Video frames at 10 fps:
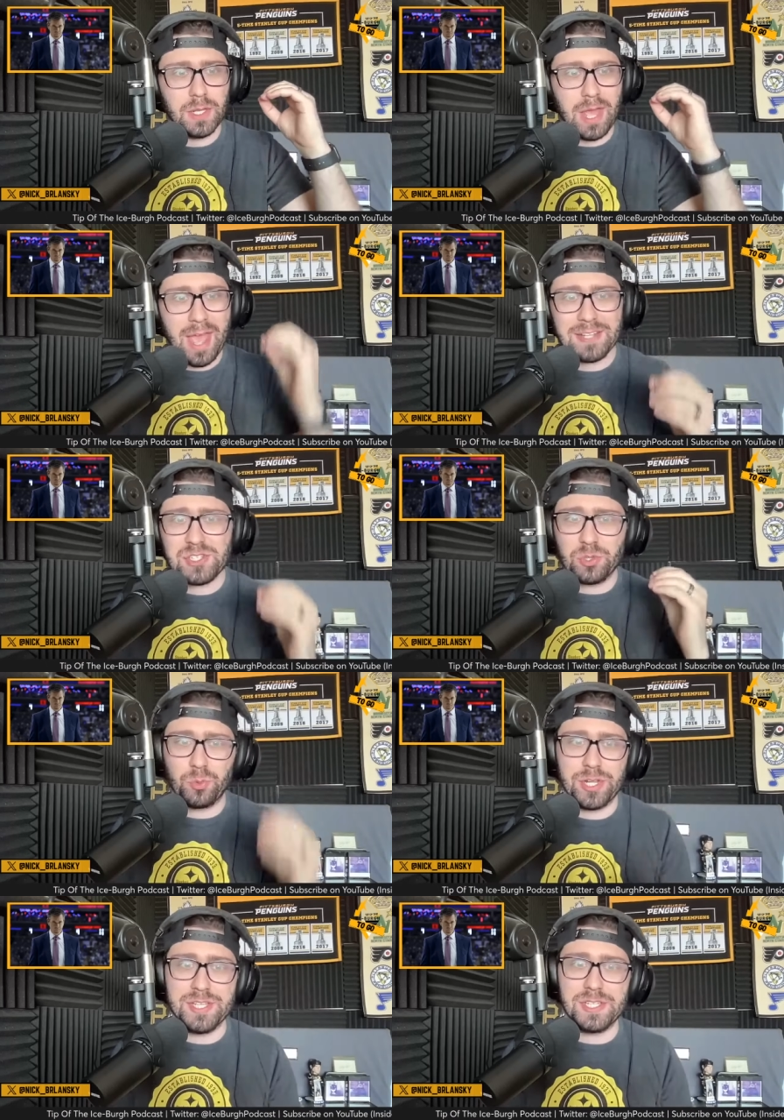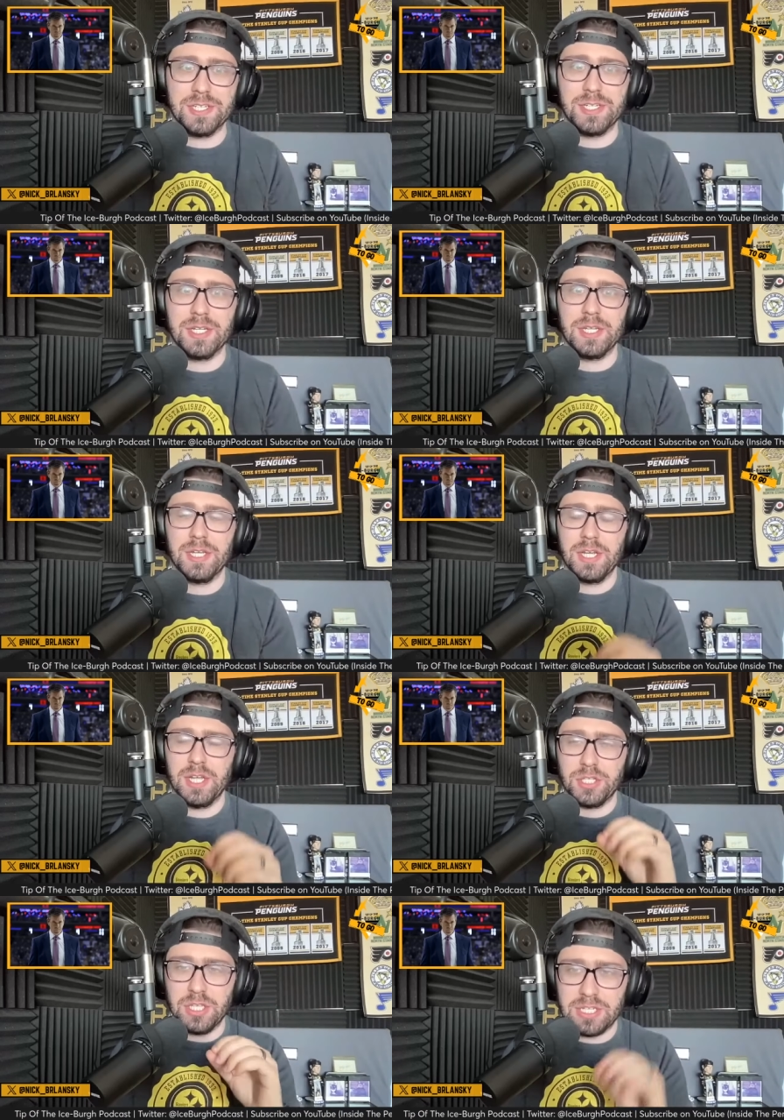Hence the reason
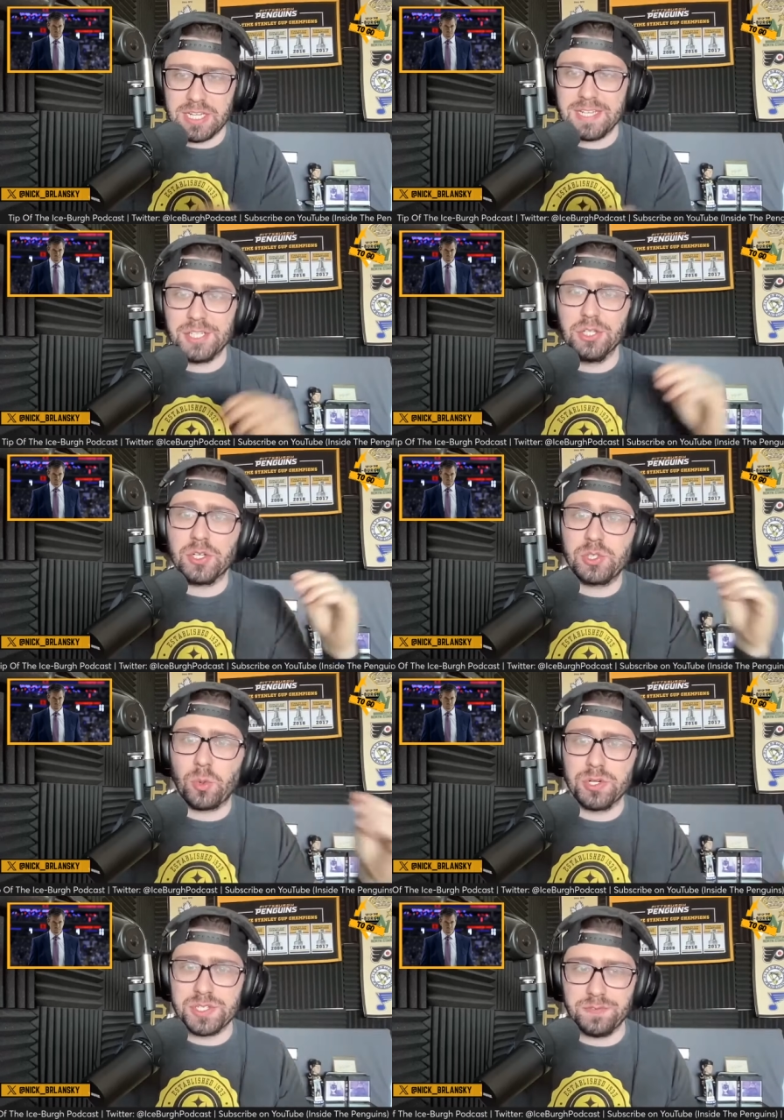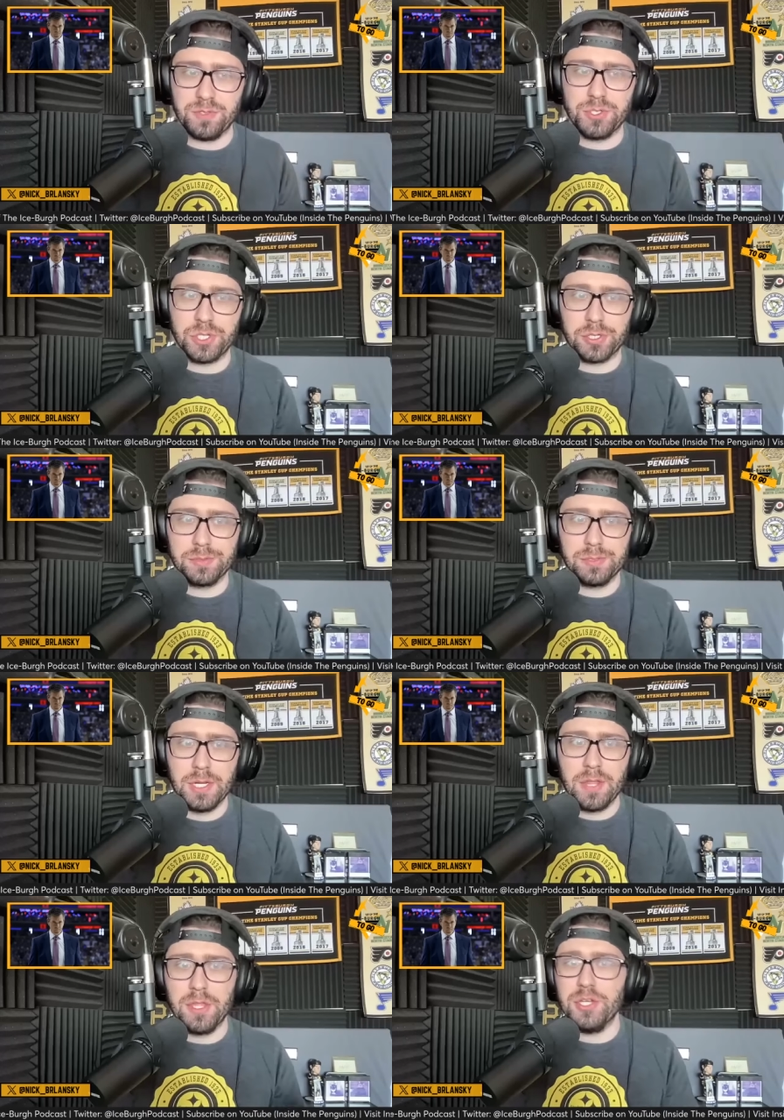you need to look towards the future.
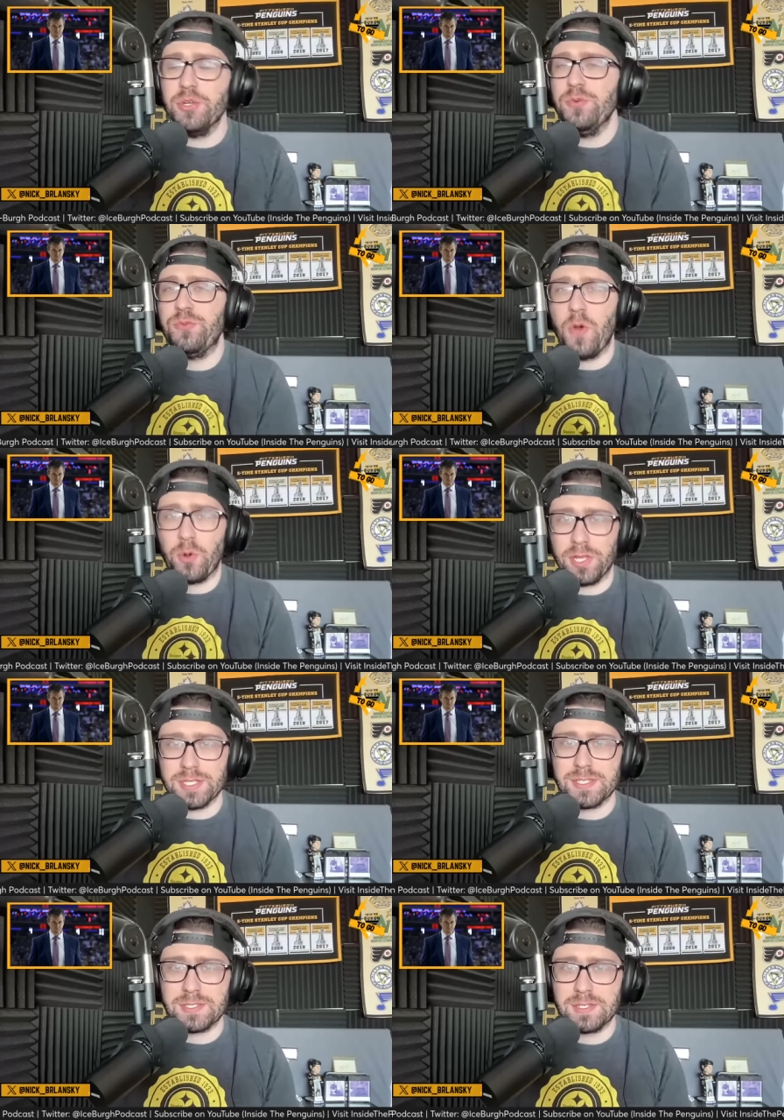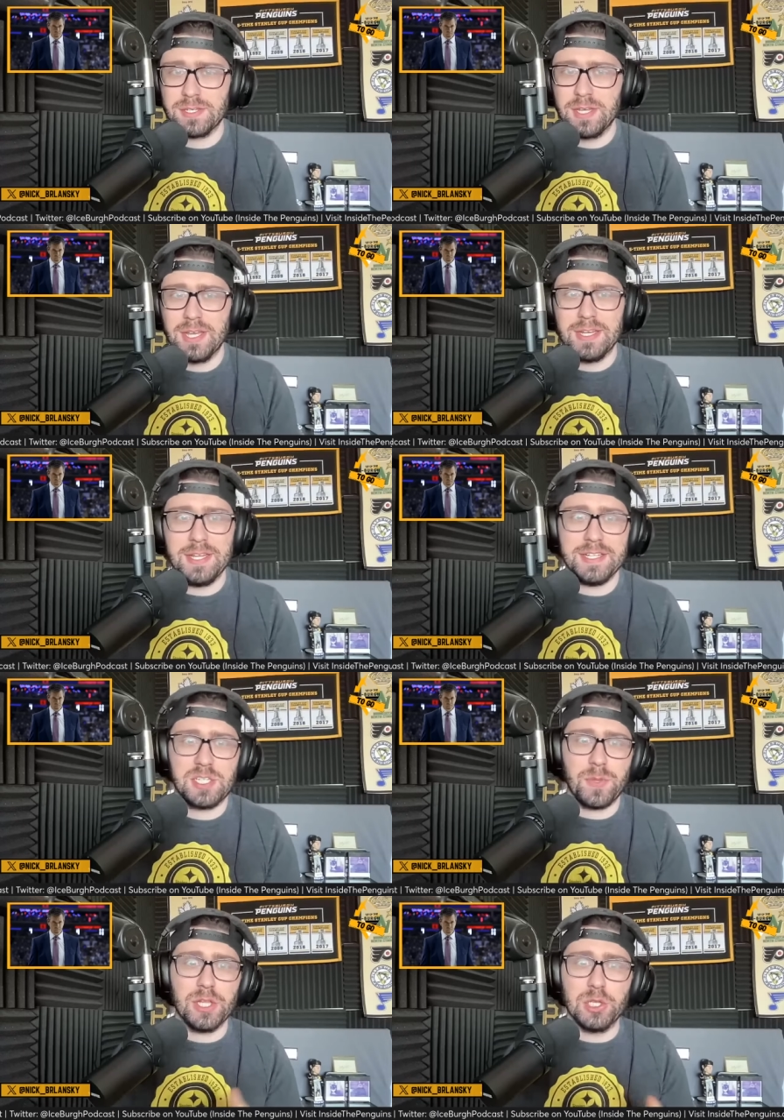The new focus needs
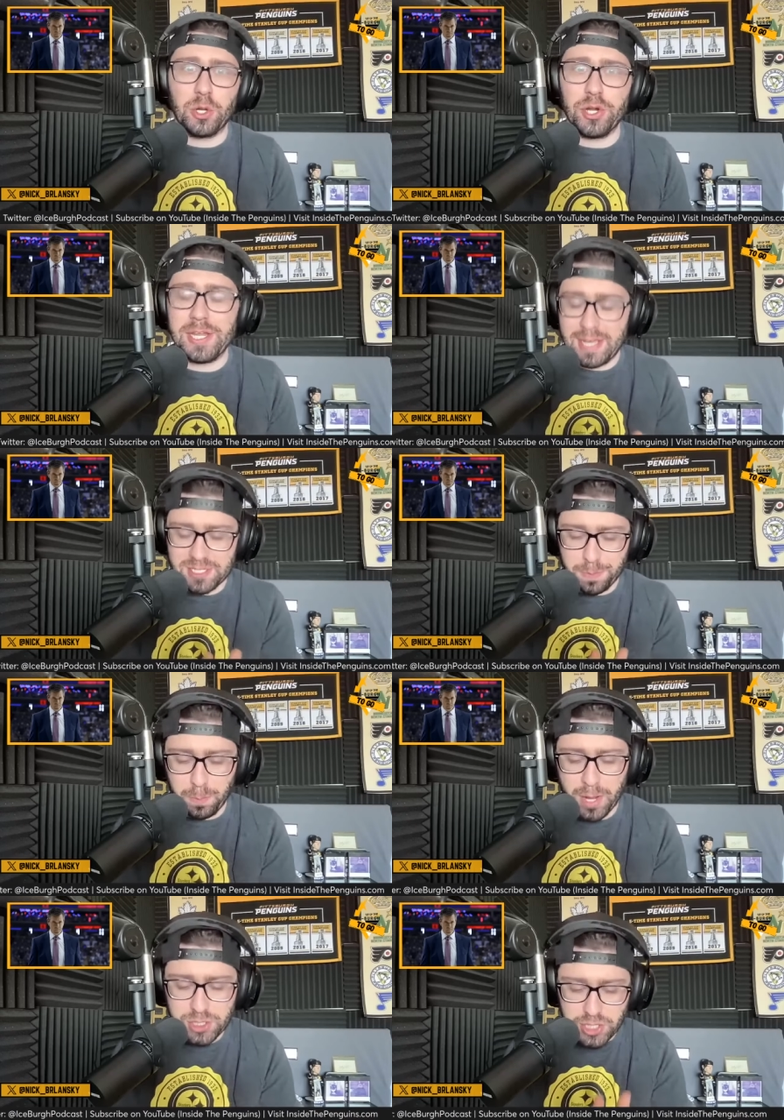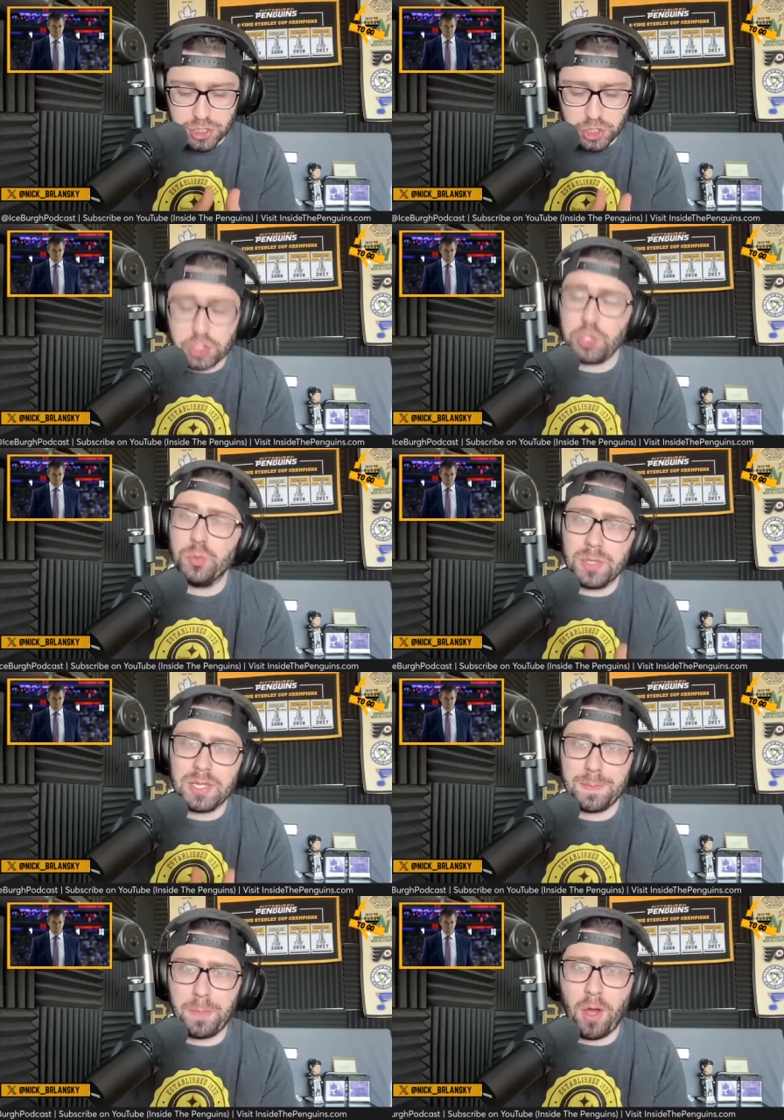to be learning as much as
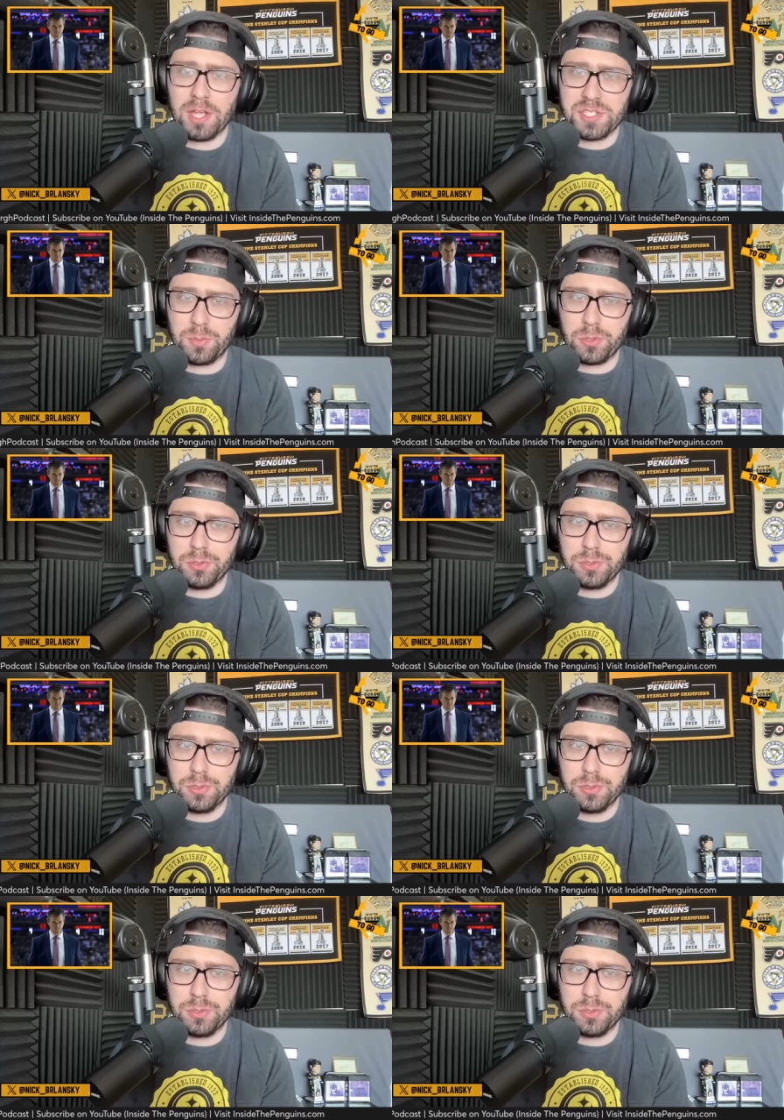humanly possible